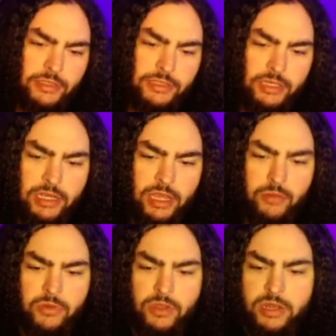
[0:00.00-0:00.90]
see,
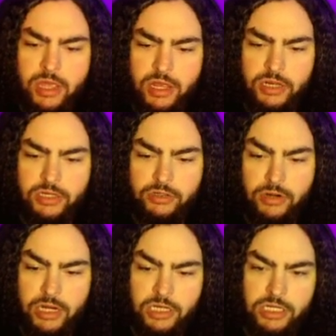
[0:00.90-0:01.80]
I'm really not a
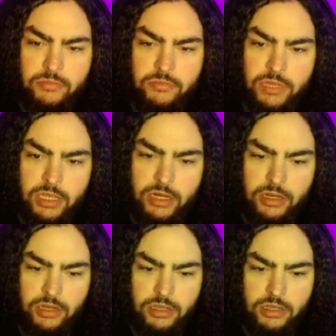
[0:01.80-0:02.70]
great gym
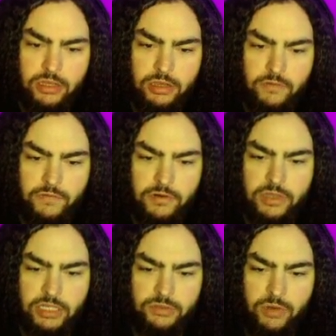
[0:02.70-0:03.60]
leader.
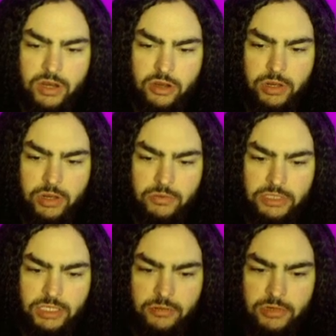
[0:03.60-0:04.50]
Maybe that's why nobody
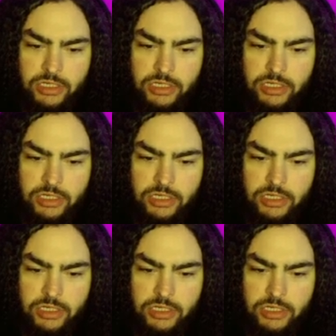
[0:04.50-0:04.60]
was coming to